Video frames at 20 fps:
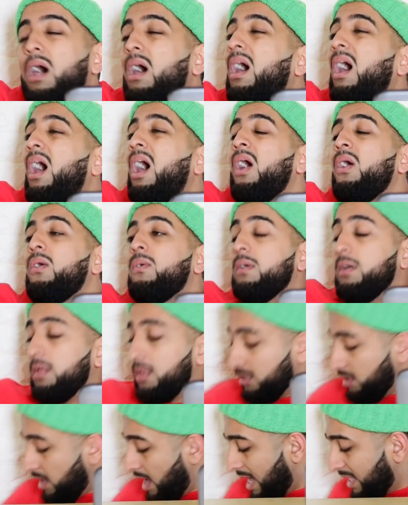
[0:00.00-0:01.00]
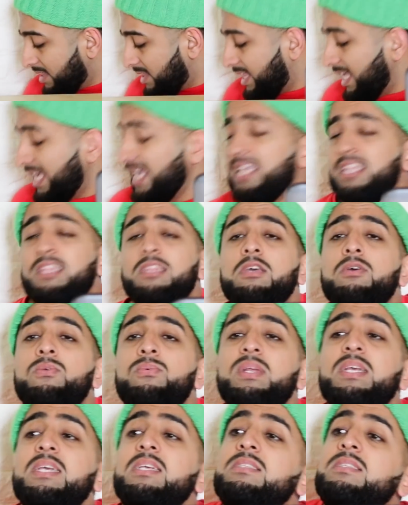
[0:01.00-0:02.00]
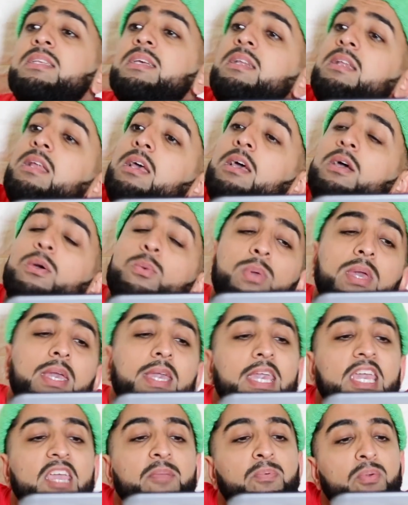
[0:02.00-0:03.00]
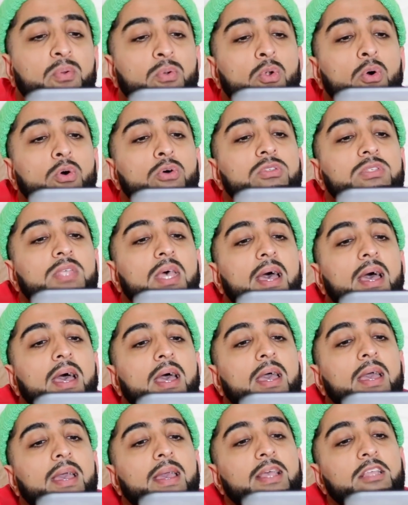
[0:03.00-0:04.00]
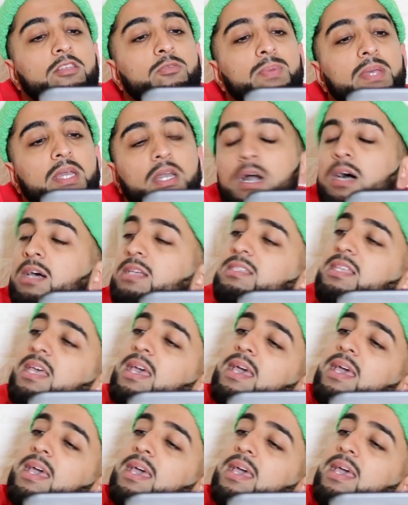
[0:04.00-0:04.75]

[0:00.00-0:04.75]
Oh, I think the reason we keep Rosa is because